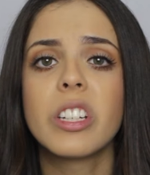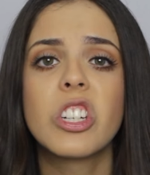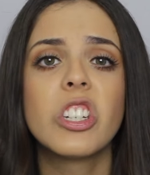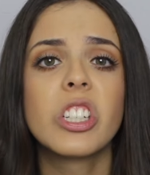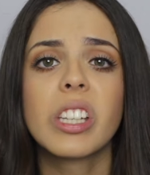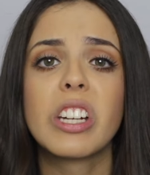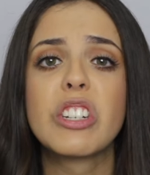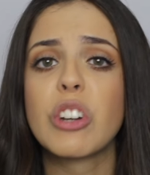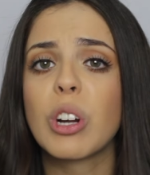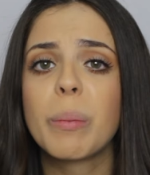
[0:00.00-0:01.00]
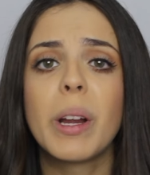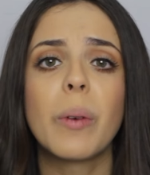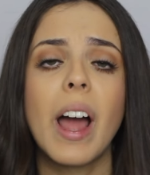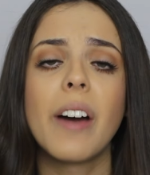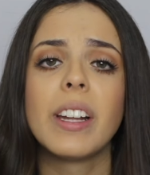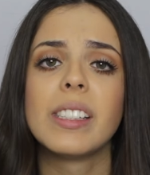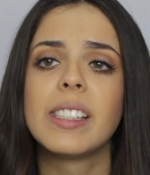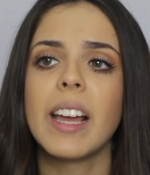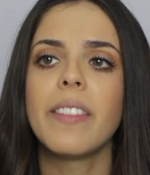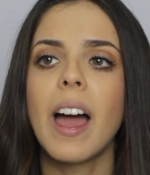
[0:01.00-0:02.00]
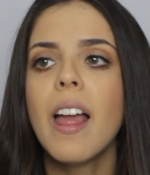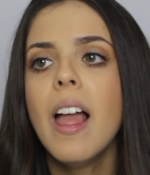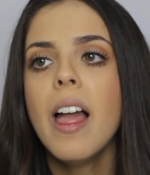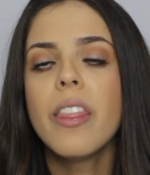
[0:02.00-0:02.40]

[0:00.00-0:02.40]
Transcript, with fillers: that she's just gonna jerk me around and say that